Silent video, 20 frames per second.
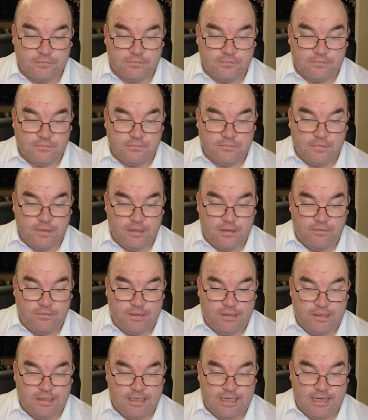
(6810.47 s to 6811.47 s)
Read
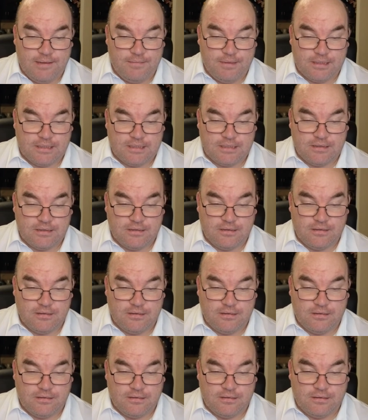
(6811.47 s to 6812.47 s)
the name. That's
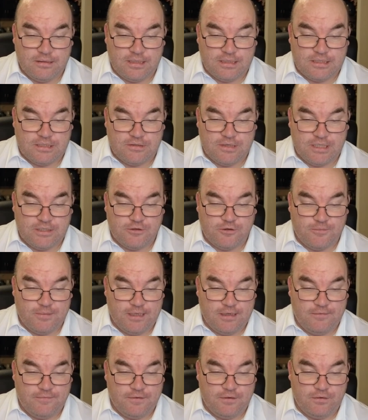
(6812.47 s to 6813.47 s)
strange for me
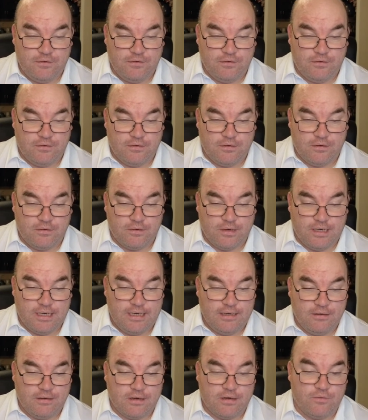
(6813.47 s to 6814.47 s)
if you already
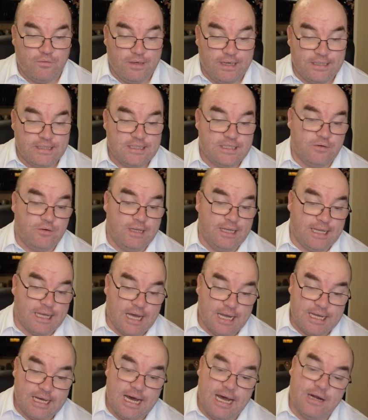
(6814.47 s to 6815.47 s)
can read Cyrillic. I
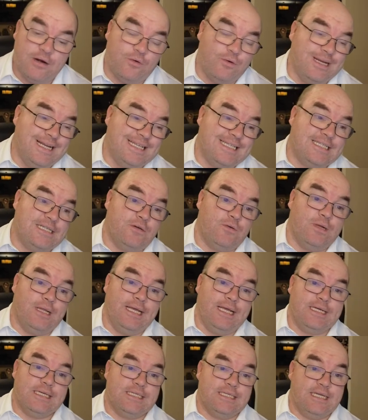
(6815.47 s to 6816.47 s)
can't read
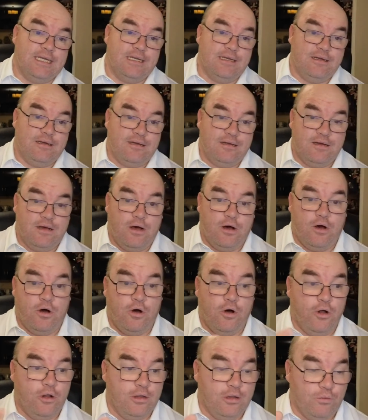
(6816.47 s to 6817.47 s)
Cyrillic as in
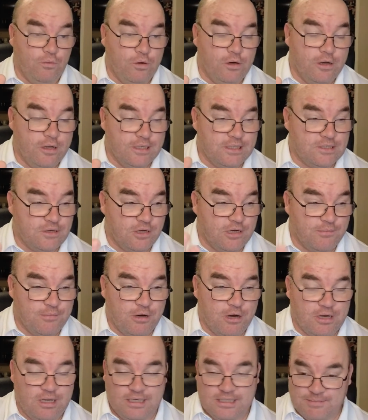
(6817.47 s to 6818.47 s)
all the words on a
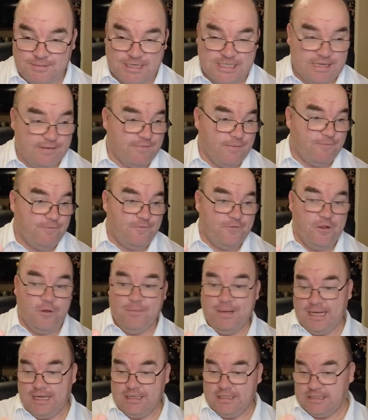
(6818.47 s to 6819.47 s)
bottle, especially if I'm
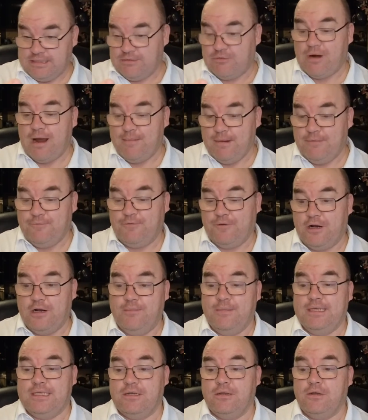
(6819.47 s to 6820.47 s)
filming and just grab it in front of
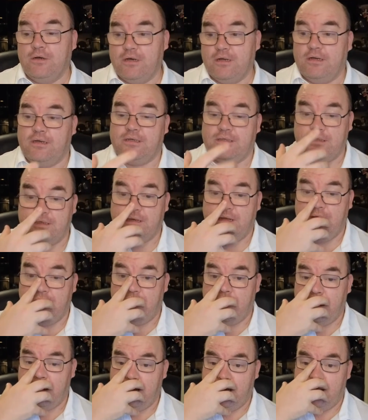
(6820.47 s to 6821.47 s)
me to look at it.
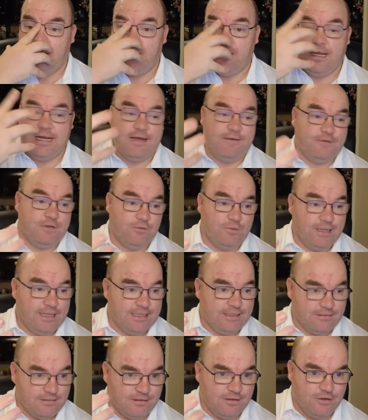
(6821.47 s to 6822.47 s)
I'd have to really
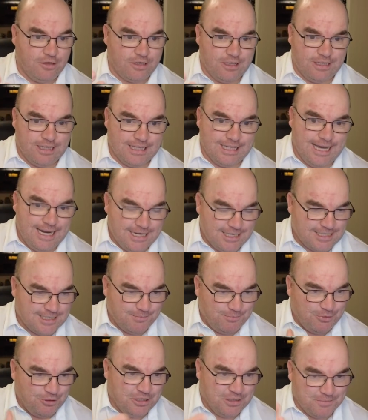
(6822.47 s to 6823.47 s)
look at the letters and
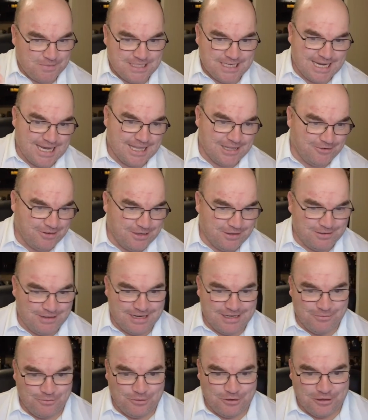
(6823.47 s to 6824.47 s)
put them together in
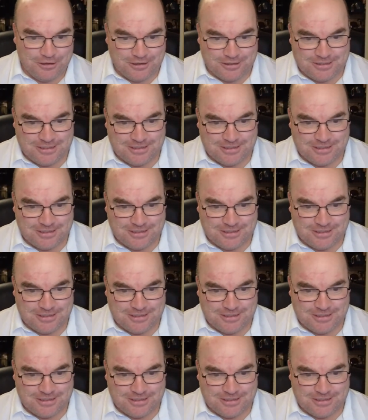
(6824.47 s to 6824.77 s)
a word.